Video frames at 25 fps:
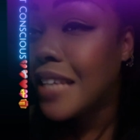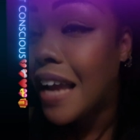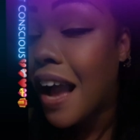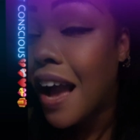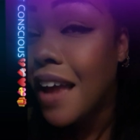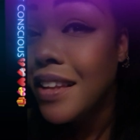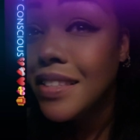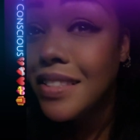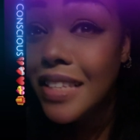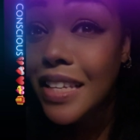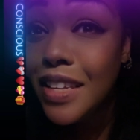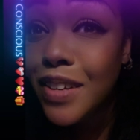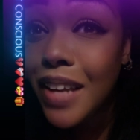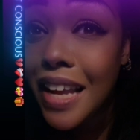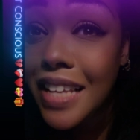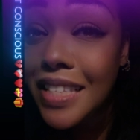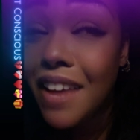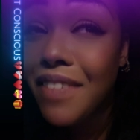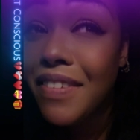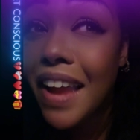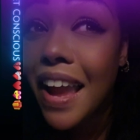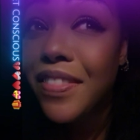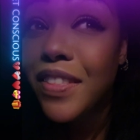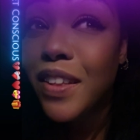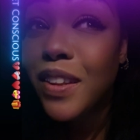honestly, you guys,
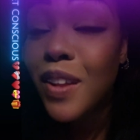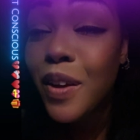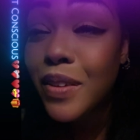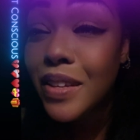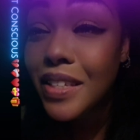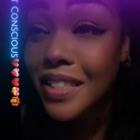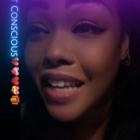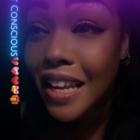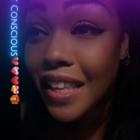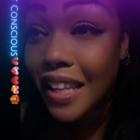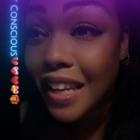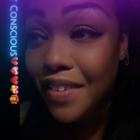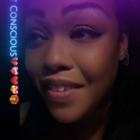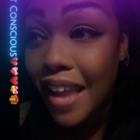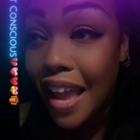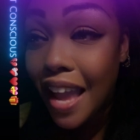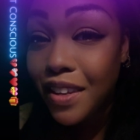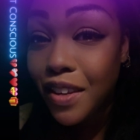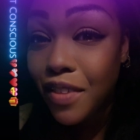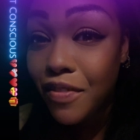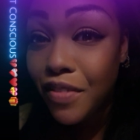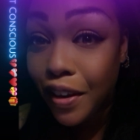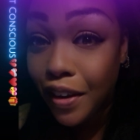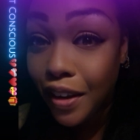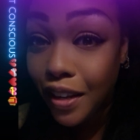I've had the longest day that I've had in
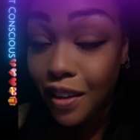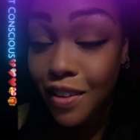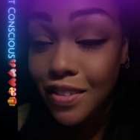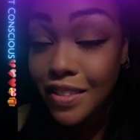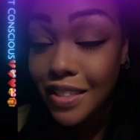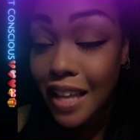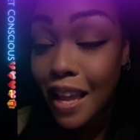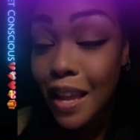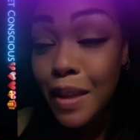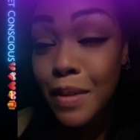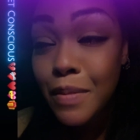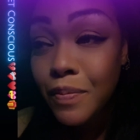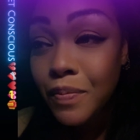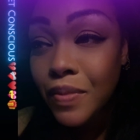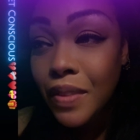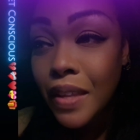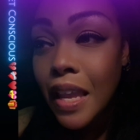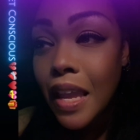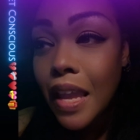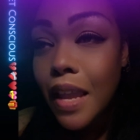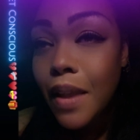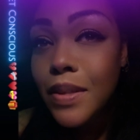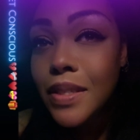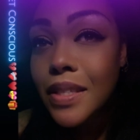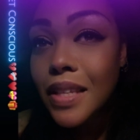a very long time.
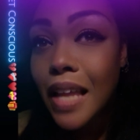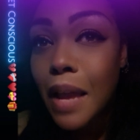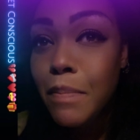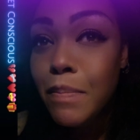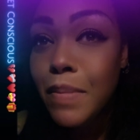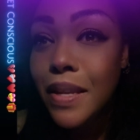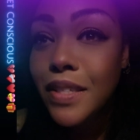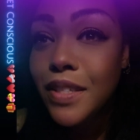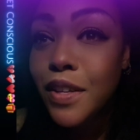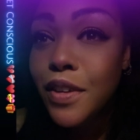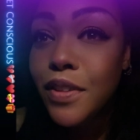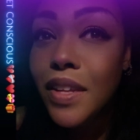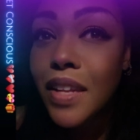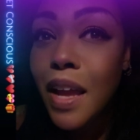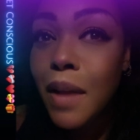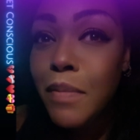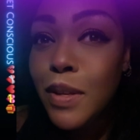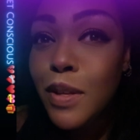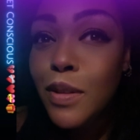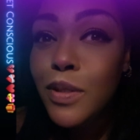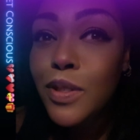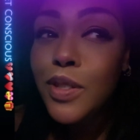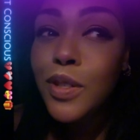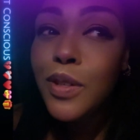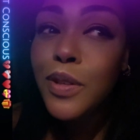It was a lot busier than I'm
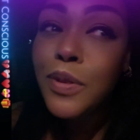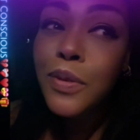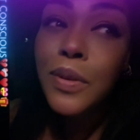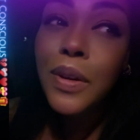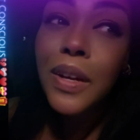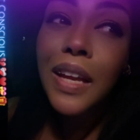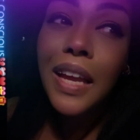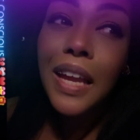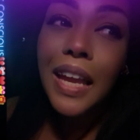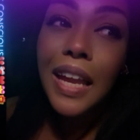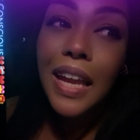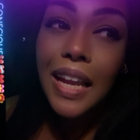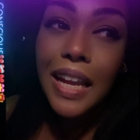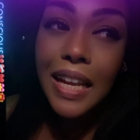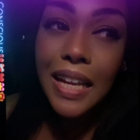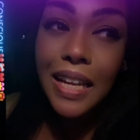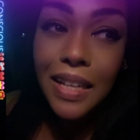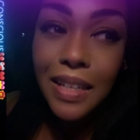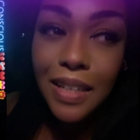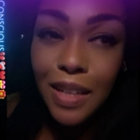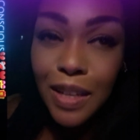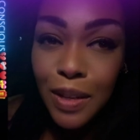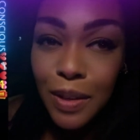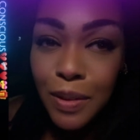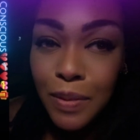used to.
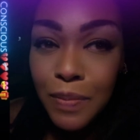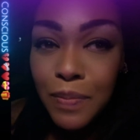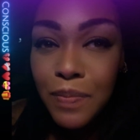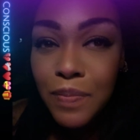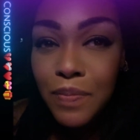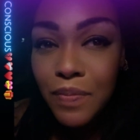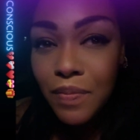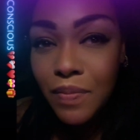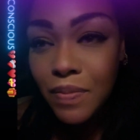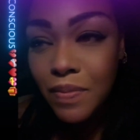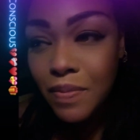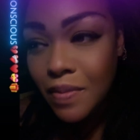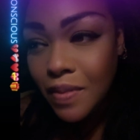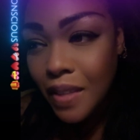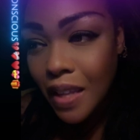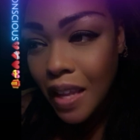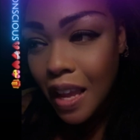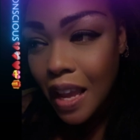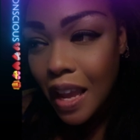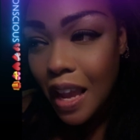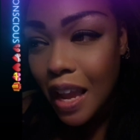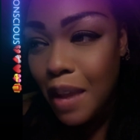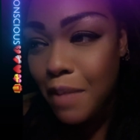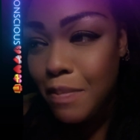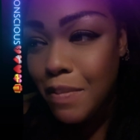And
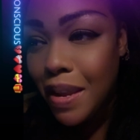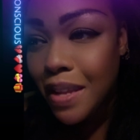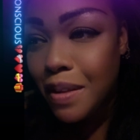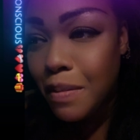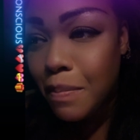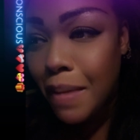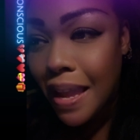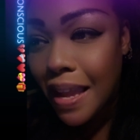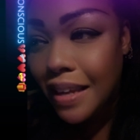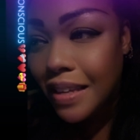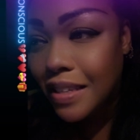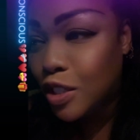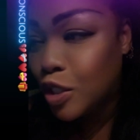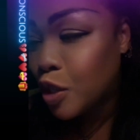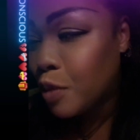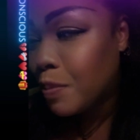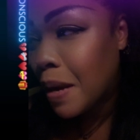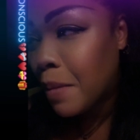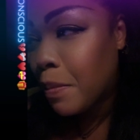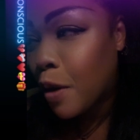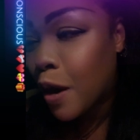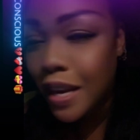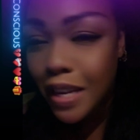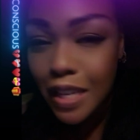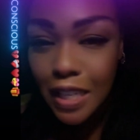I made it back to my
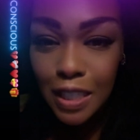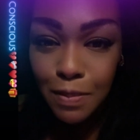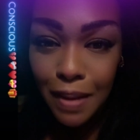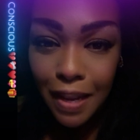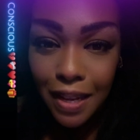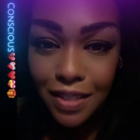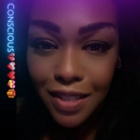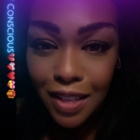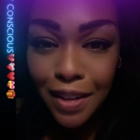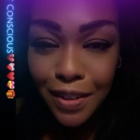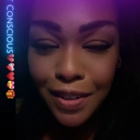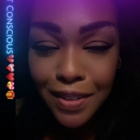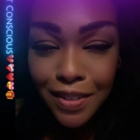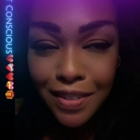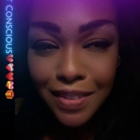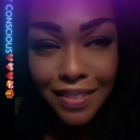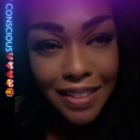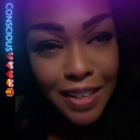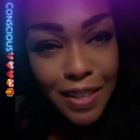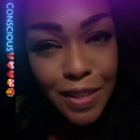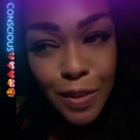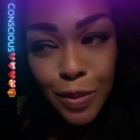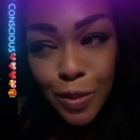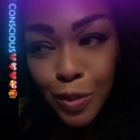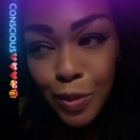parking space later
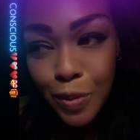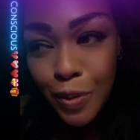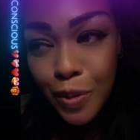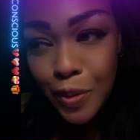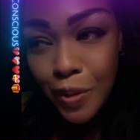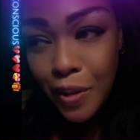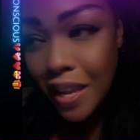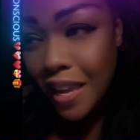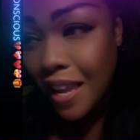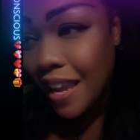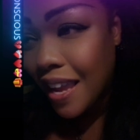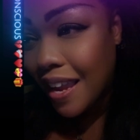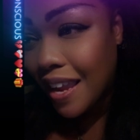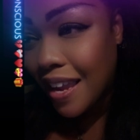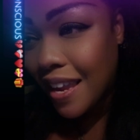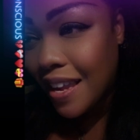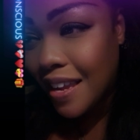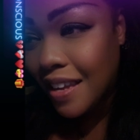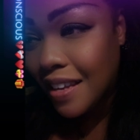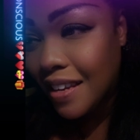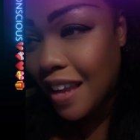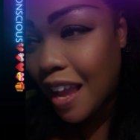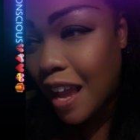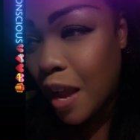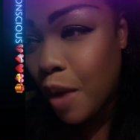than usual.
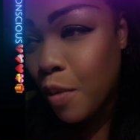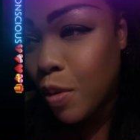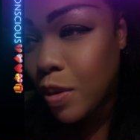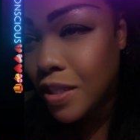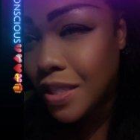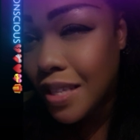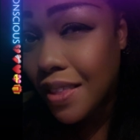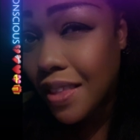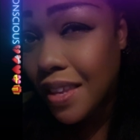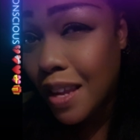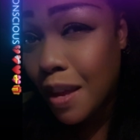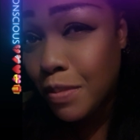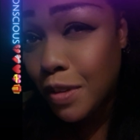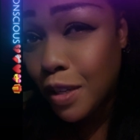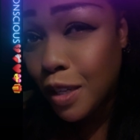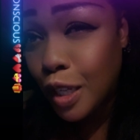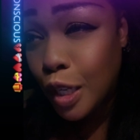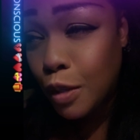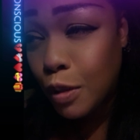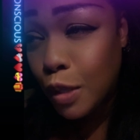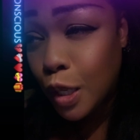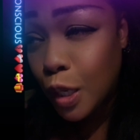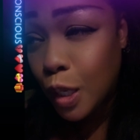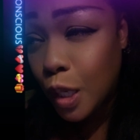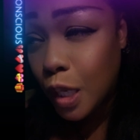And I won't say that I'm
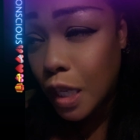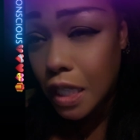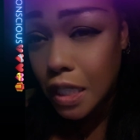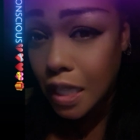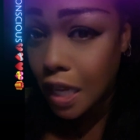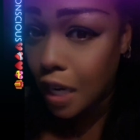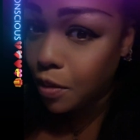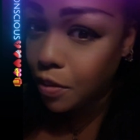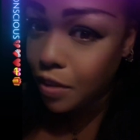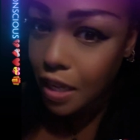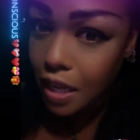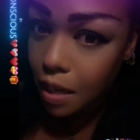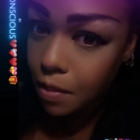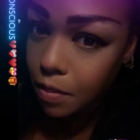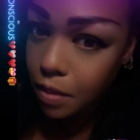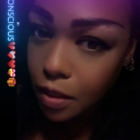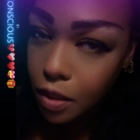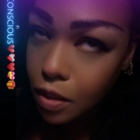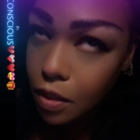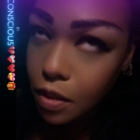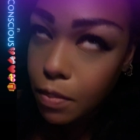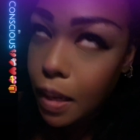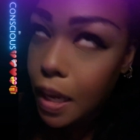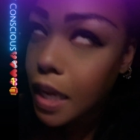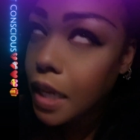delulu, because I don't think I'm
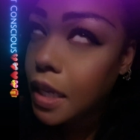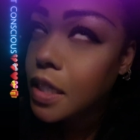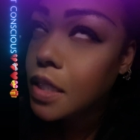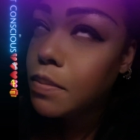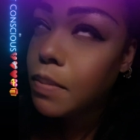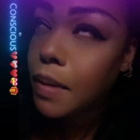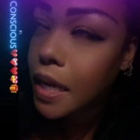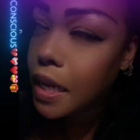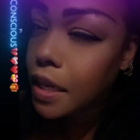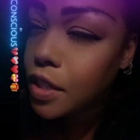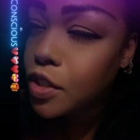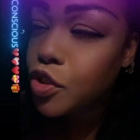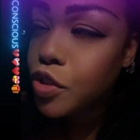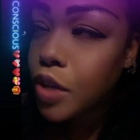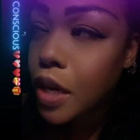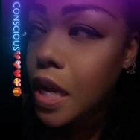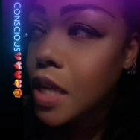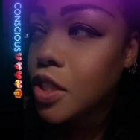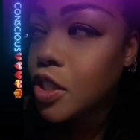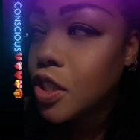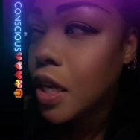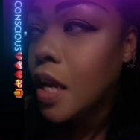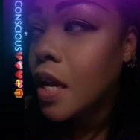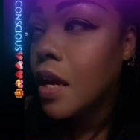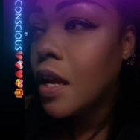delulu by any
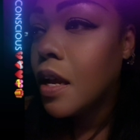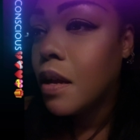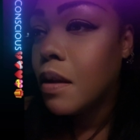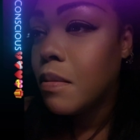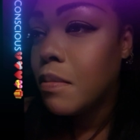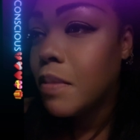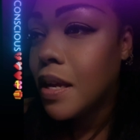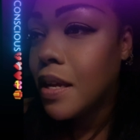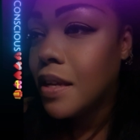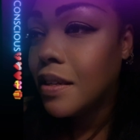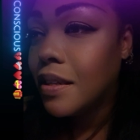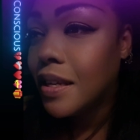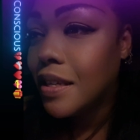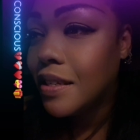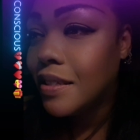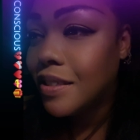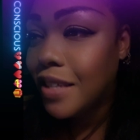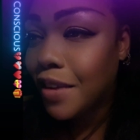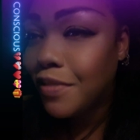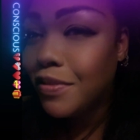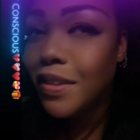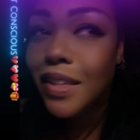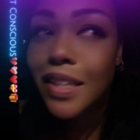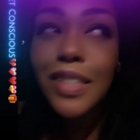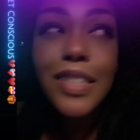stretch. But it's
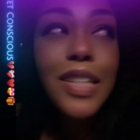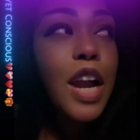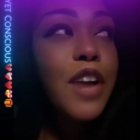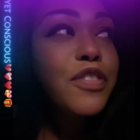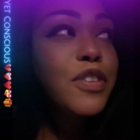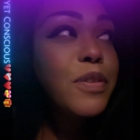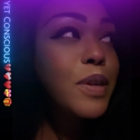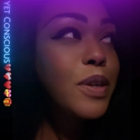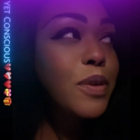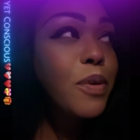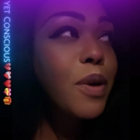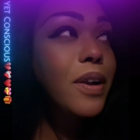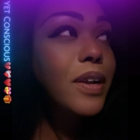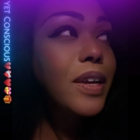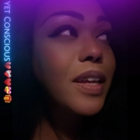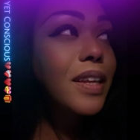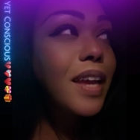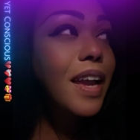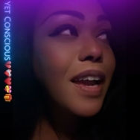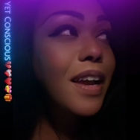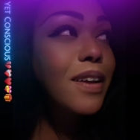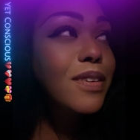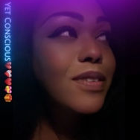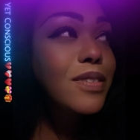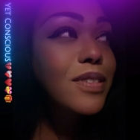definitely time for me to walk in the
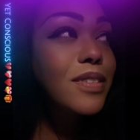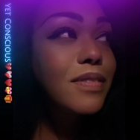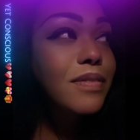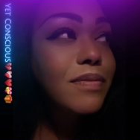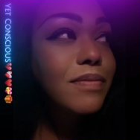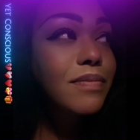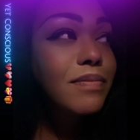house.